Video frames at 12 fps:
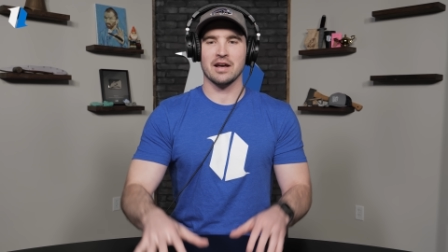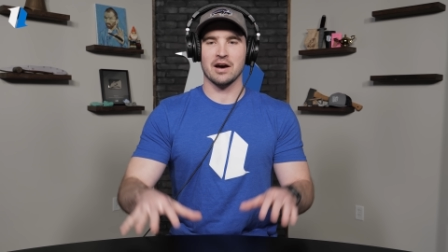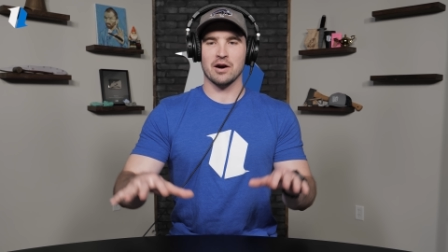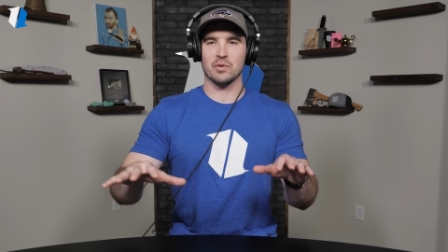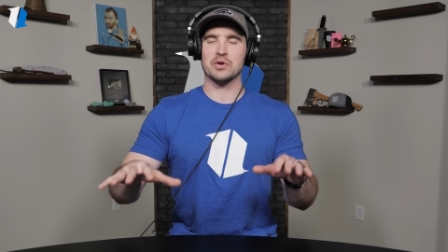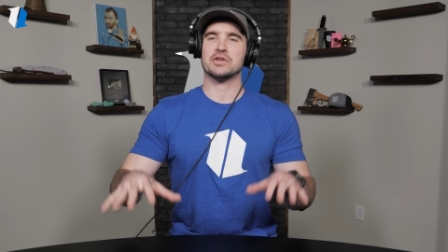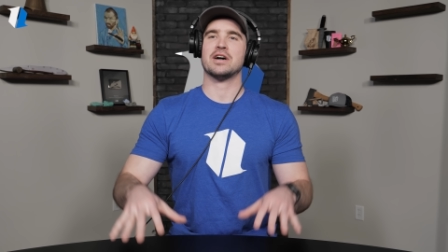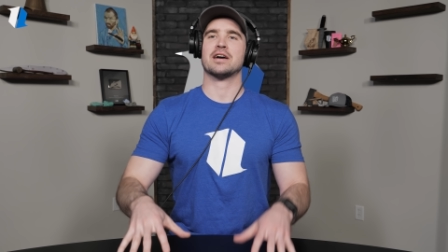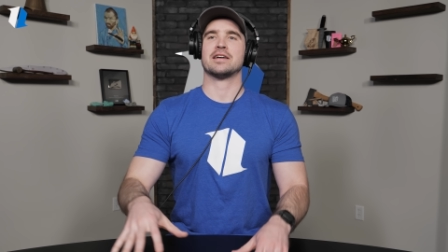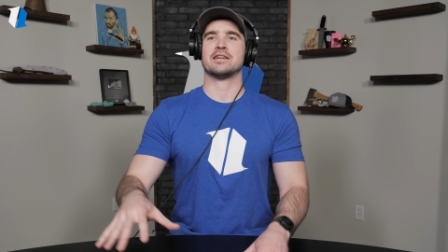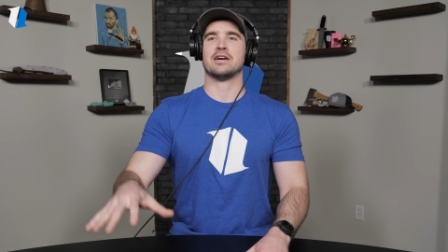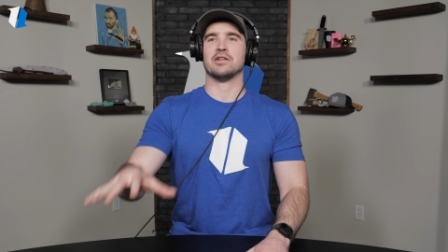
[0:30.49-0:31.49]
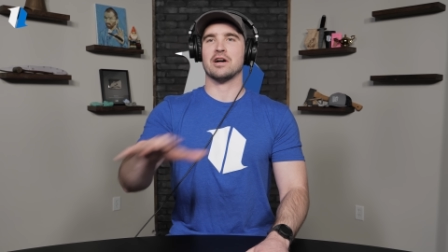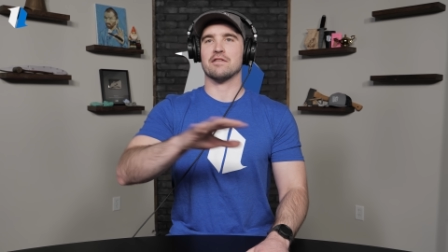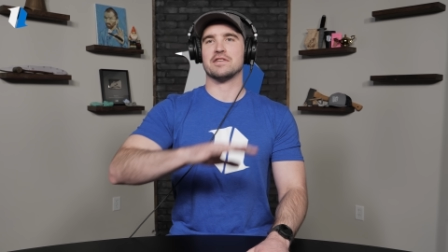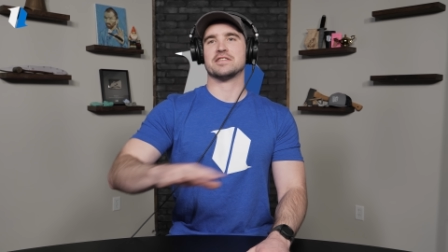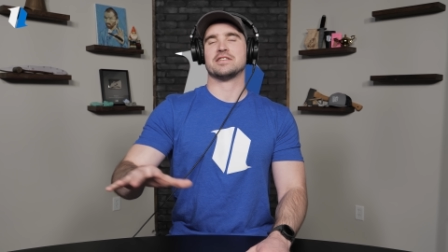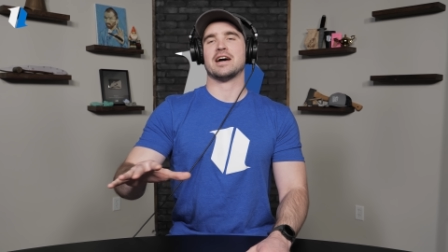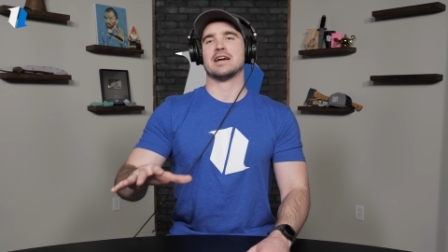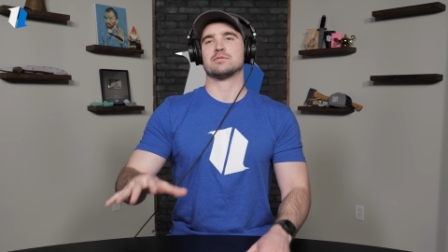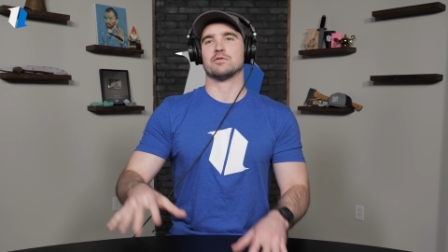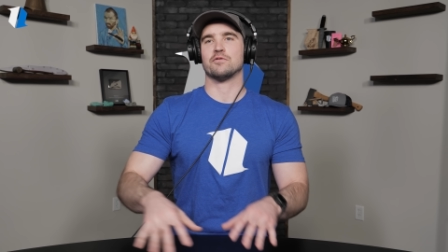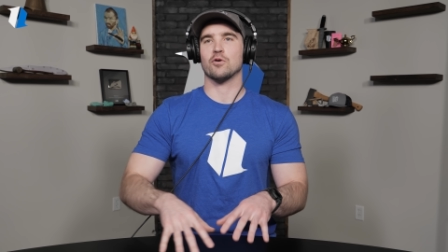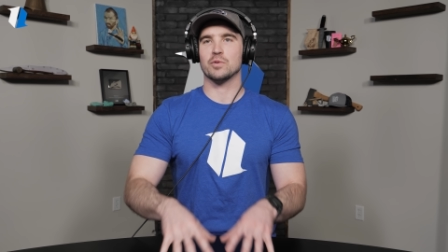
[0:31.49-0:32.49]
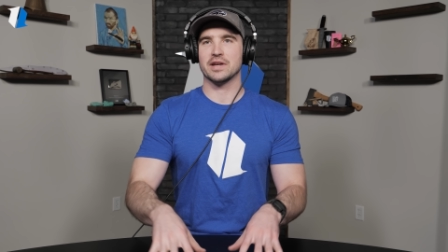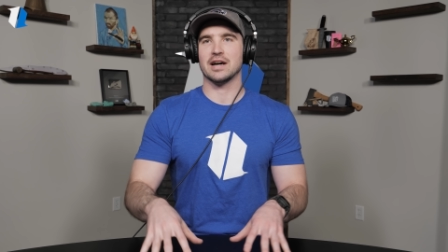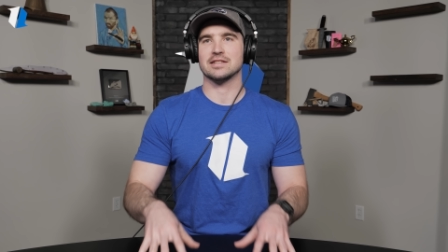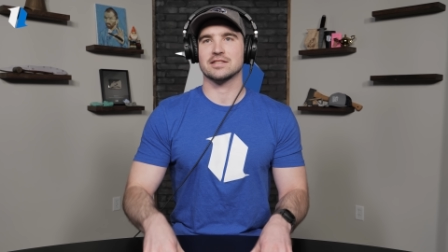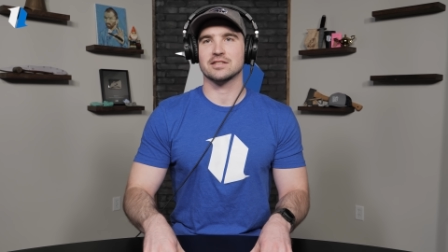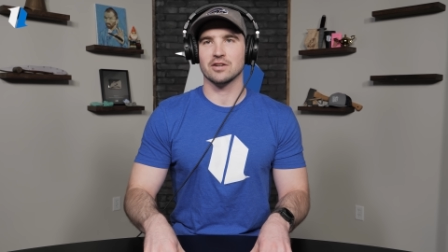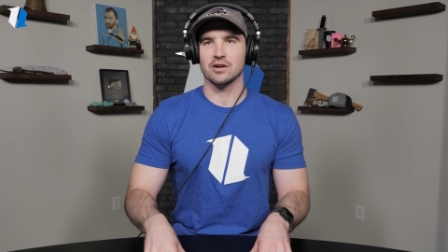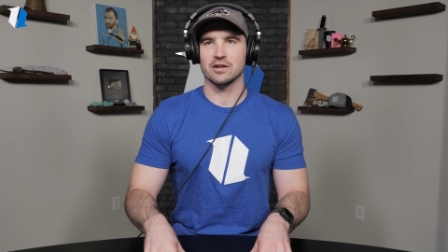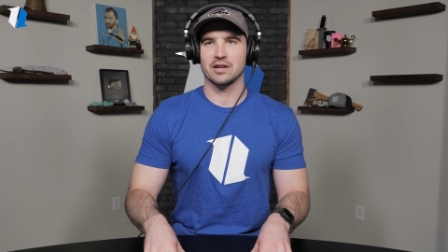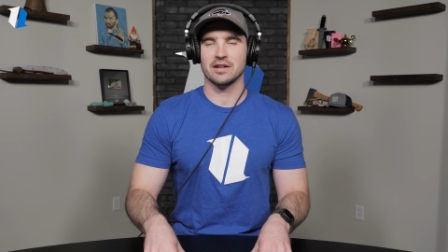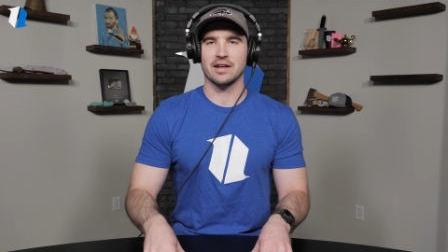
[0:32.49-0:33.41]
Uh, we were talking a lot of these knives before we got started,